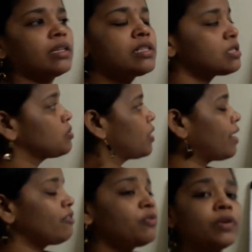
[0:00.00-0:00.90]
This you
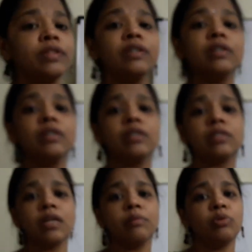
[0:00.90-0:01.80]
have for the
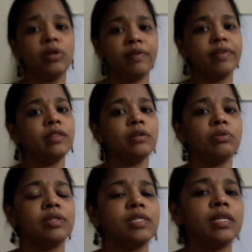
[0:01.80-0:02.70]
state board 11th and
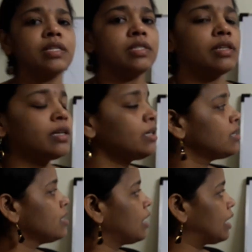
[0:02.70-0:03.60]
12th standard children
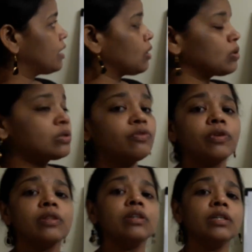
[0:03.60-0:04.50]
and also for
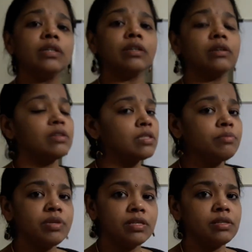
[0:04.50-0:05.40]
the
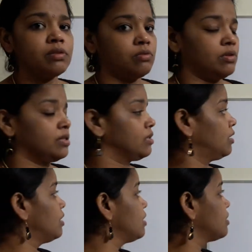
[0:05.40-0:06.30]
CBSE students.
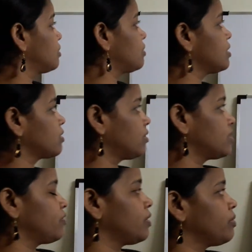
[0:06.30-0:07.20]
So this
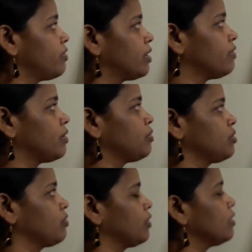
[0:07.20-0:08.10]
concept will be very
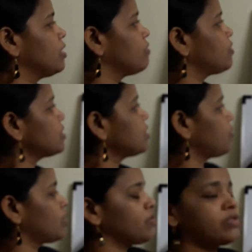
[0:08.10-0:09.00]
useful. First of
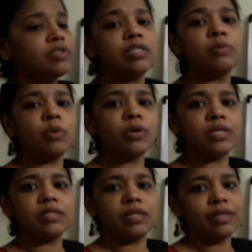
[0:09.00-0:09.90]
all, we will see what
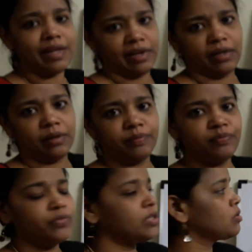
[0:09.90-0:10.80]
is an array.
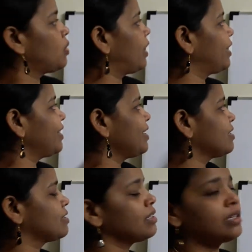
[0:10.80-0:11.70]
So array
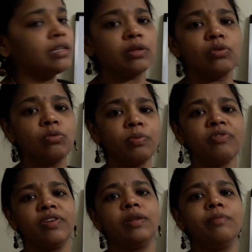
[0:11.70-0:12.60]
is a group of
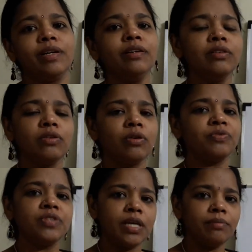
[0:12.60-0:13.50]
elements of
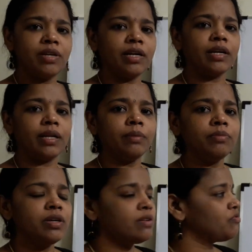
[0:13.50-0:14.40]
same data type
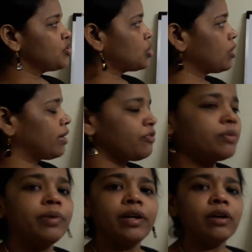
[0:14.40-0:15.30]
which are referred
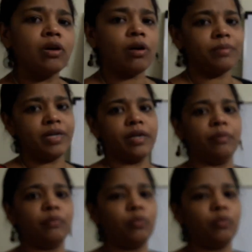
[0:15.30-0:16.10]
by a common name.